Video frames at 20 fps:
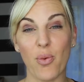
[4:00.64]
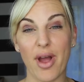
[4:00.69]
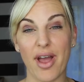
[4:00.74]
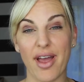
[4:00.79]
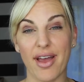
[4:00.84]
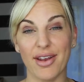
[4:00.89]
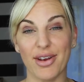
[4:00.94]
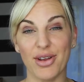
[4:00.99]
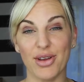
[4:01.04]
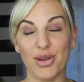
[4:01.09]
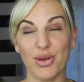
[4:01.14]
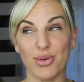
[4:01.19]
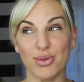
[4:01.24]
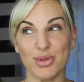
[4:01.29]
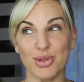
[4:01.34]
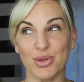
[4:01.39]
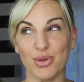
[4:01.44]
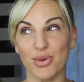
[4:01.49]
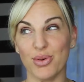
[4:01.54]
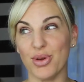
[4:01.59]
when you
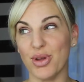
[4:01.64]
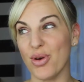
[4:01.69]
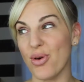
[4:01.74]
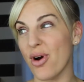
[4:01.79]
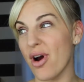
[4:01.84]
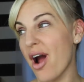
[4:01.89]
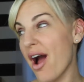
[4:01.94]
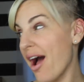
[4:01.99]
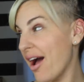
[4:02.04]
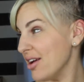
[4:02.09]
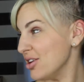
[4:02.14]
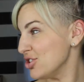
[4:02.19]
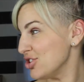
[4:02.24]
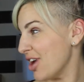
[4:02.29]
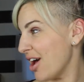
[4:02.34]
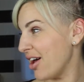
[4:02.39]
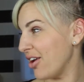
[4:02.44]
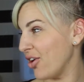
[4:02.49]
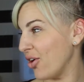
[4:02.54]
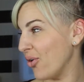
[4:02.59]
do your
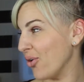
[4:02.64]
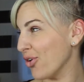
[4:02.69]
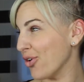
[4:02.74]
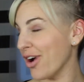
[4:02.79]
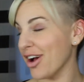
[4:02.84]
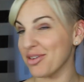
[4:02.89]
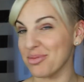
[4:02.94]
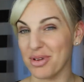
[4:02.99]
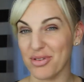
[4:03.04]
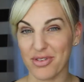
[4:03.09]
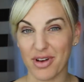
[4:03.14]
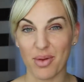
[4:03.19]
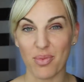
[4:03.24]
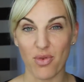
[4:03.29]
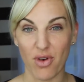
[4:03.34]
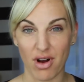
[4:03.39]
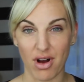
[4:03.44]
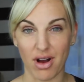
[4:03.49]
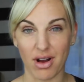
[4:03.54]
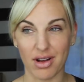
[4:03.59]
eyeshadow, correct me if
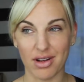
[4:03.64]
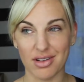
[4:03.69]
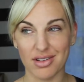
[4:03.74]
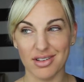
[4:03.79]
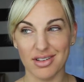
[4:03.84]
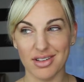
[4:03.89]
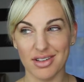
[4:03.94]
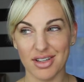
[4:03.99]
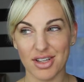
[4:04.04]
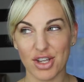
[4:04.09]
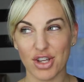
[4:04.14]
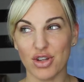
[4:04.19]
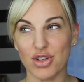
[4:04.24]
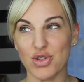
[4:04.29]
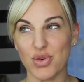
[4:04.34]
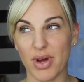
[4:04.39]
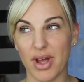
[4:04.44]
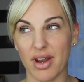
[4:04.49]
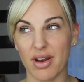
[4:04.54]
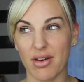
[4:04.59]
I'm wrong, you
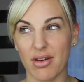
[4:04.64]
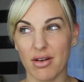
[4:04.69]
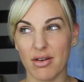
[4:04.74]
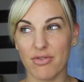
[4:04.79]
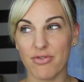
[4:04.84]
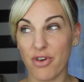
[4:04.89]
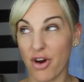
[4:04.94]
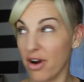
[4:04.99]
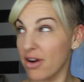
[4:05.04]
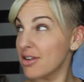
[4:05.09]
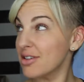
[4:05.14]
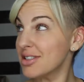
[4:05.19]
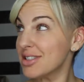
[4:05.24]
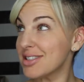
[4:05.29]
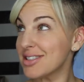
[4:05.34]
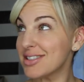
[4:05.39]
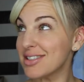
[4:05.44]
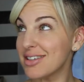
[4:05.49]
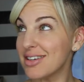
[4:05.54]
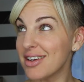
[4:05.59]
do it
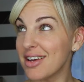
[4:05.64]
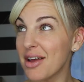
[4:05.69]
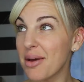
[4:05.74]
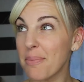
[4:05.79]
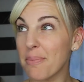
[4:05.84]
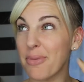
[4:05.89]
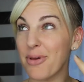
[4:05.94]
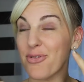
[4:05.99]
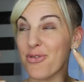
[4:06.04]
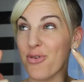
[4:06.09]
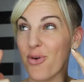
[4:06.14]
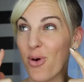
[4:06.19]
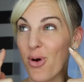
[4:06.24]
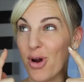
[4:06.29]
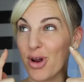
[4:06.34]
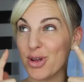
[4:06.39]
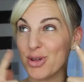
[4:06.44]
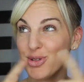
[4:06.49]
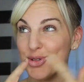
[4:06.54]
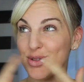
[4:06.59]
first
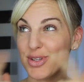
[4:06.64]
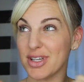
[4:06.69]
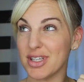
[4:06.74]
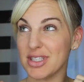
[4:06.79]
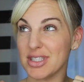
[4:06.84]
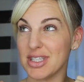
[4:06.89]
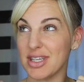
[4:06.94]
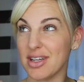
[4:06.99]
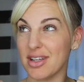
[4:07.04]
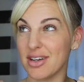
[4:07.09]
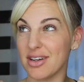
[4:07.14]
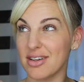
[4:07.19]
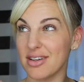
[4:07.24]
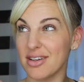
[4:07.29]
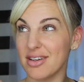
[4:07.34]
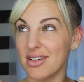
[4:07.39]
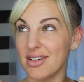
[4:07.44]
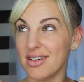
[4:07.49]
before you do the concealer?